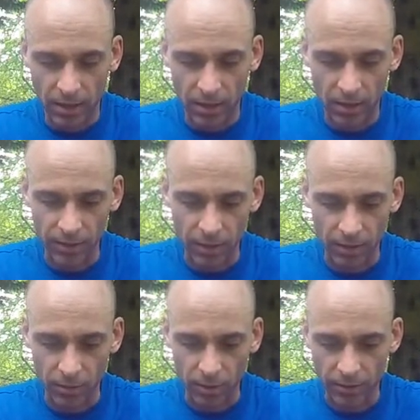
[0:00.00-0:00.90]
all the
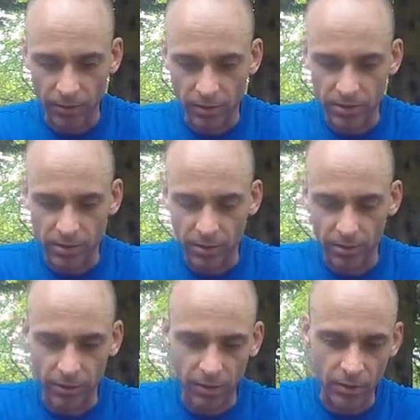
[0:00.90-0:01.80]
other runners that are
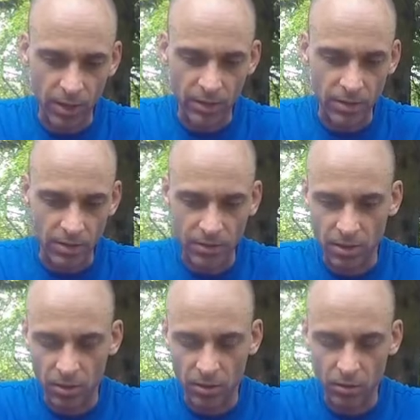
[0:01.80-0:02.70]
going to watch this
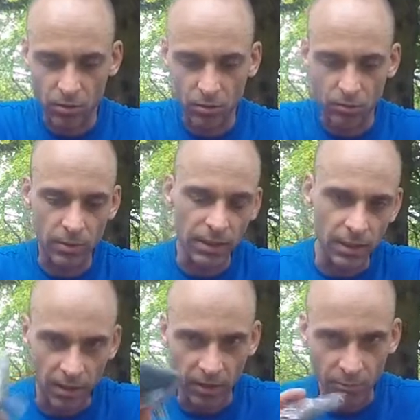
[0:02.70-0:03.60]
know we
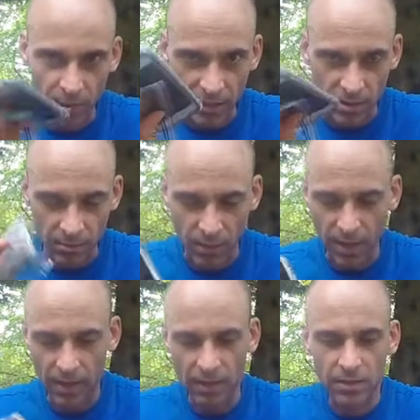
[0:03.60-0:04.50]
love plastic
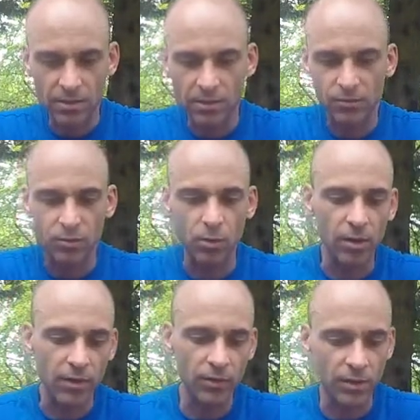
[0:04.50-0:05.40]
bags for
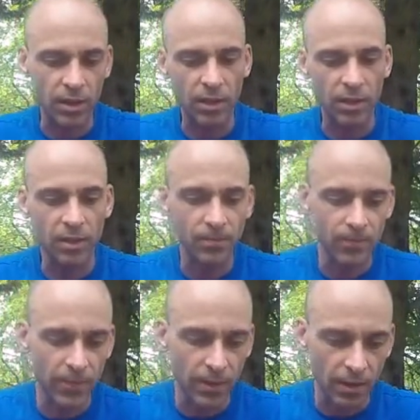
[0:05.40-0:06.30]
everything.
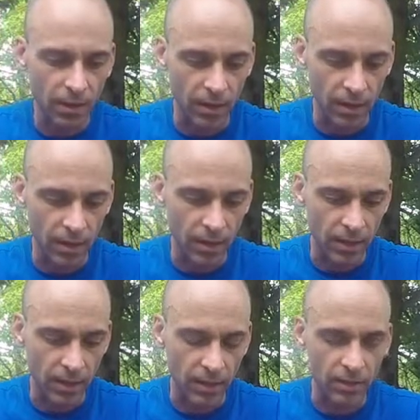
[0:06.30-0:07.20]
I
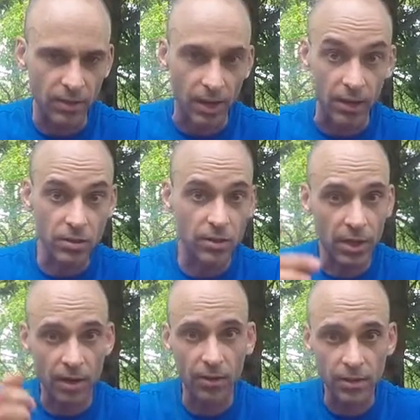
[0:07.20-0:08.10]
also
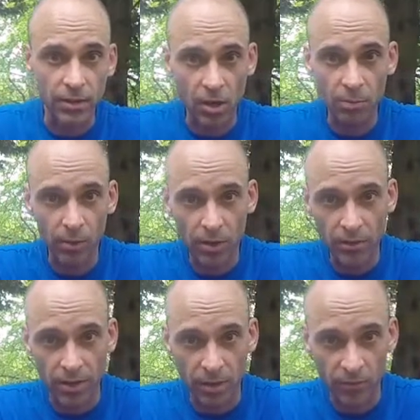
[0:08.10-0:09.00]
carried the GoPro
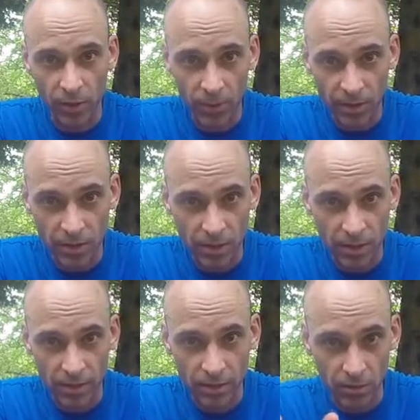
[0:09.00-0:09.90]
that I'm filming this
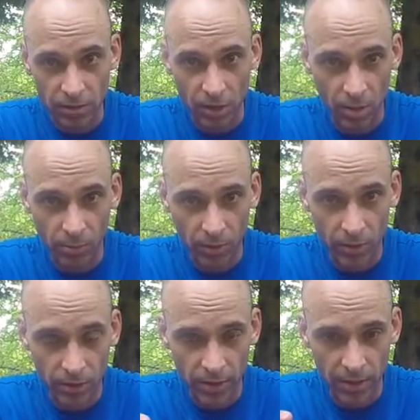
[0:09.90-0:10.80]
on, so the GoPro
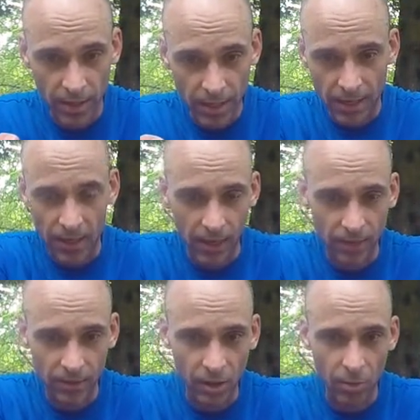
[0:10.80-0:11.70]
unit
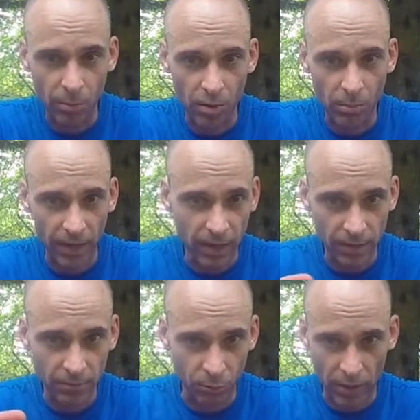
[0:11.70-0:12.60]
and the GoPro
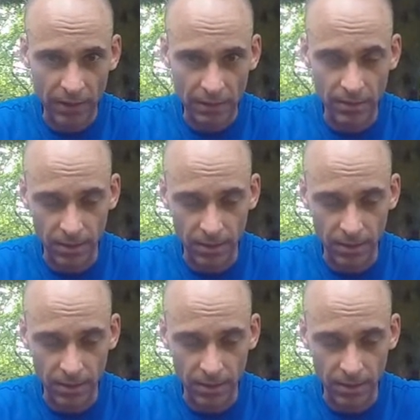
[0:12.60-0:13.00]
brand